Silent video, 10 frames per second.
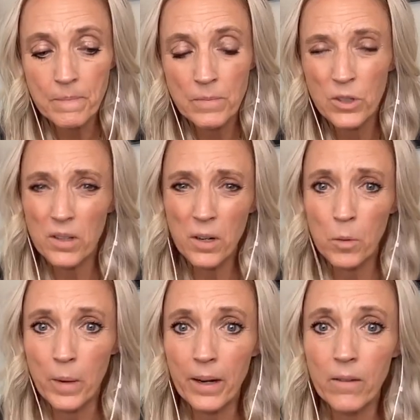So they're
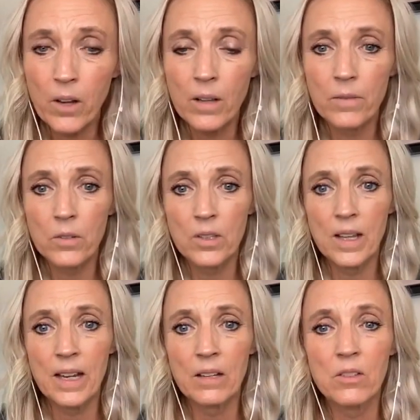aware of all of those
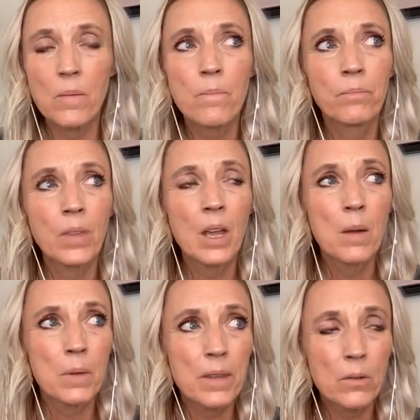things.
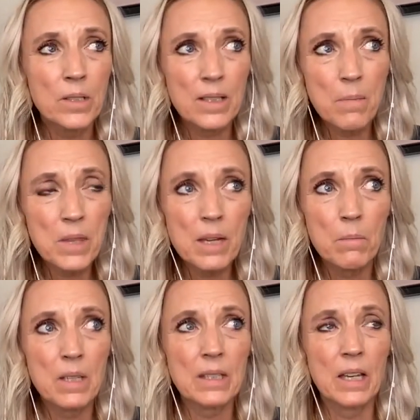But there was something
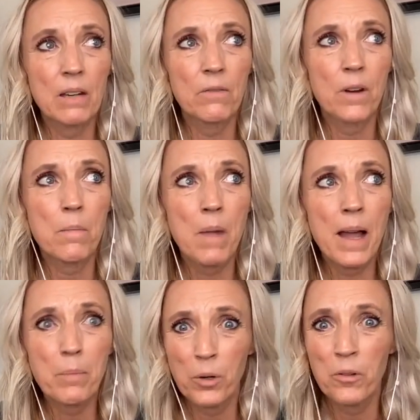missing from my
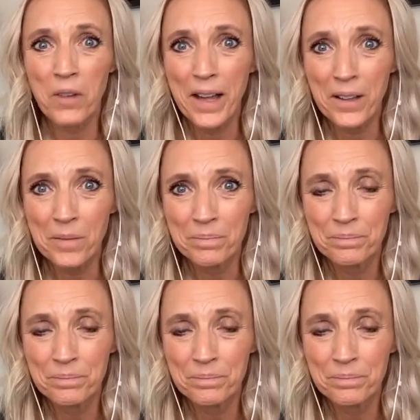profile.